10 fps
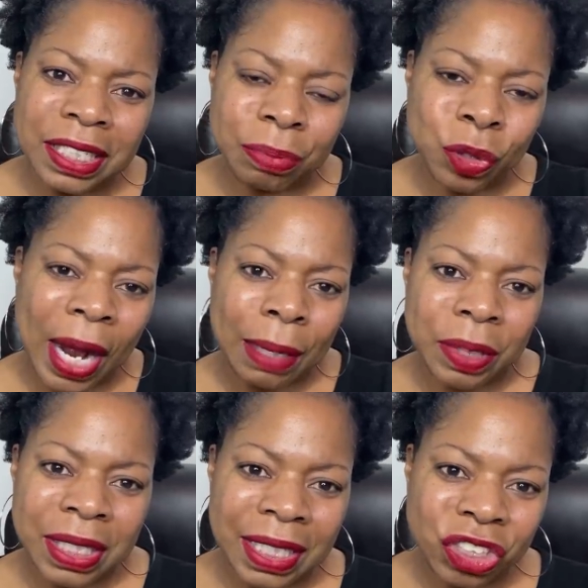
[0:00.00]
subscribe
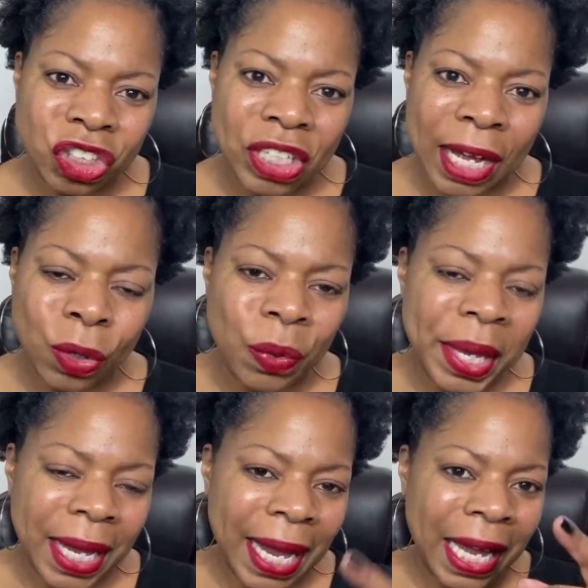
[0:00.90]
to this channel
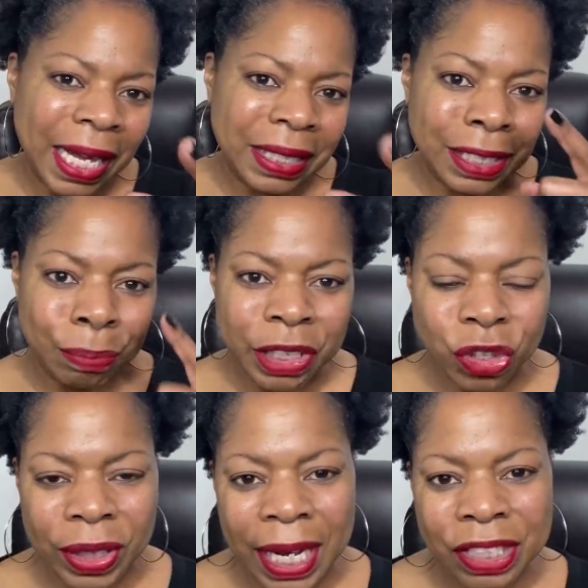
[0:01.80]
and the
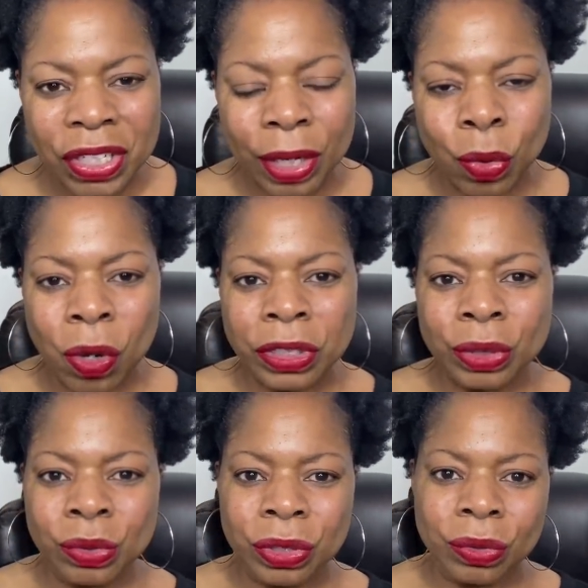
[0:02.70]
Demetra Kay channel on
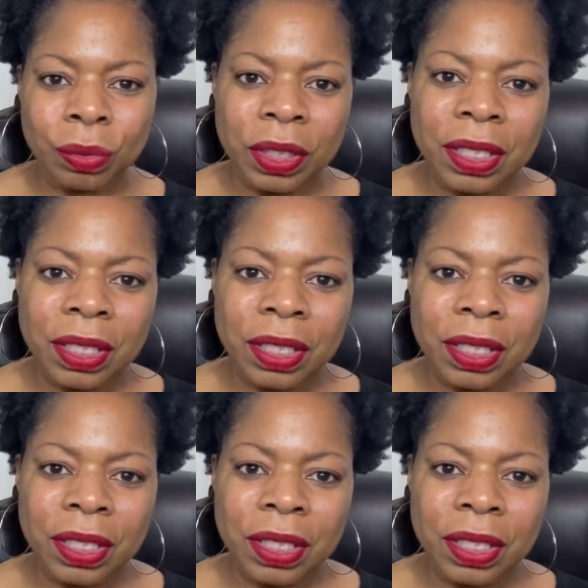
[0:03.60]
YouTube.